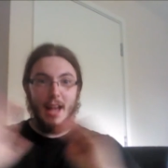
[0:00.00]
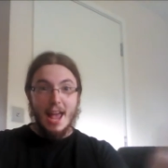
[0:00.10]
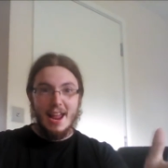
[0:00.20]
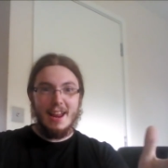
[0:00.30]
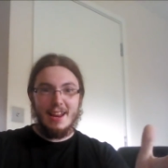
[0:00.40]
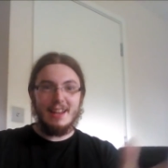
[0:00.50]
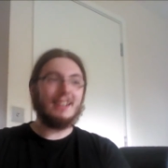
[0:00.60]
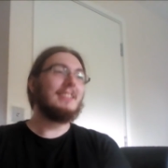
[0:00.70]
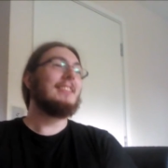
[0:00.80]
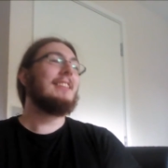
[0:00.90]
hey,
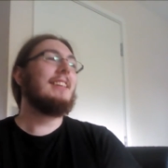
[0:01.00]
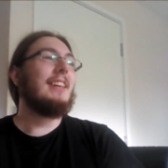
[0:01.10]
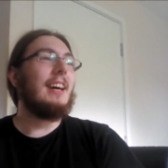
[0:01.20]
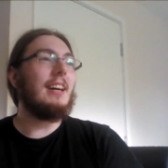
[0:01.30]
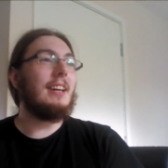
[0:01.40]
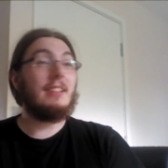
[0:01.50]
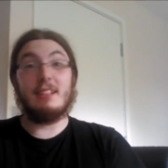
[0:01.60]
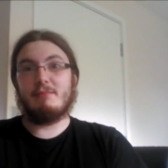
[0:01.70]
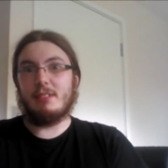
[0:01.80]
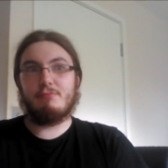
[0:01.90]
uh,
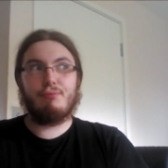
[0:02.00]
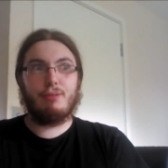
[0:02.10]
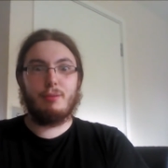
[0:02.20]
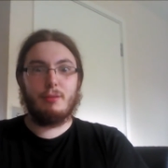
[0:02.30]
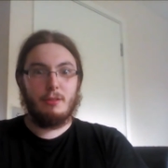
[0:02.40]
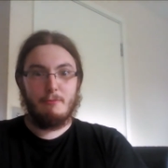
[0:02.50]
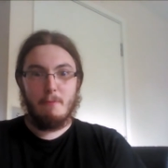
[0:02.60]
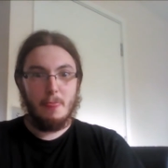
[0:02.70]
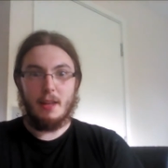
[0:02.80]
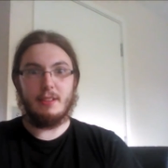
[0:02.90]

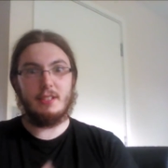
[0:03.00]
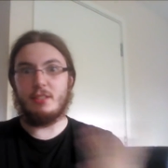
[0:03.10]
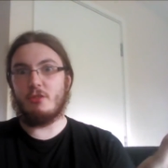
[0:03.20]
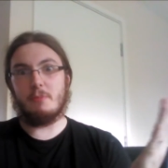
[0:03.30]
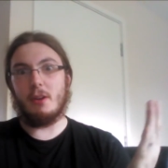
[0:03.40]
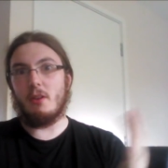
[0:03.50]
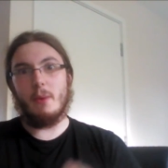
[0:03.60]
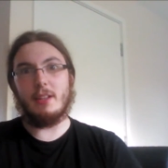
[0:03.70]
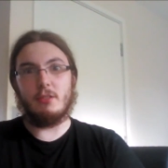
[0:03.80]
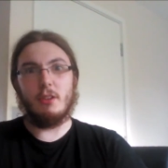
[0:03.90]
this intro's been going
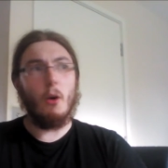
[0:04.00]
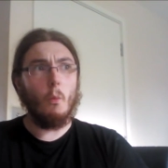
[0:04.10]
way too long.